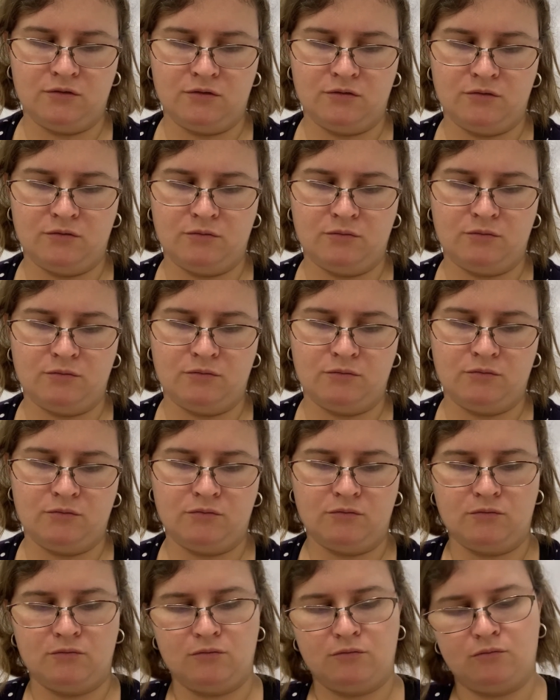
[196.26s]

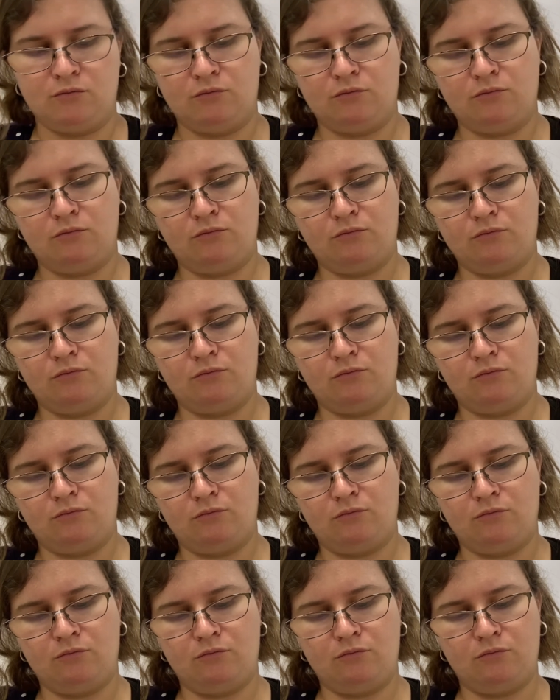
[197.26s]

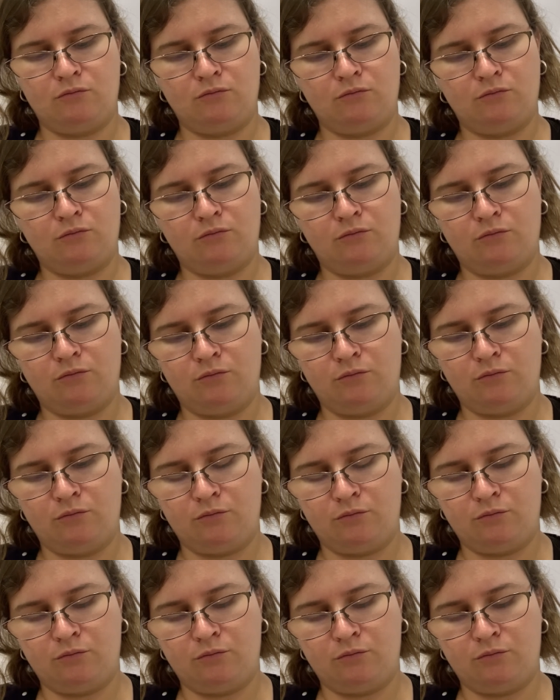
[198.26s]
Nothing is said.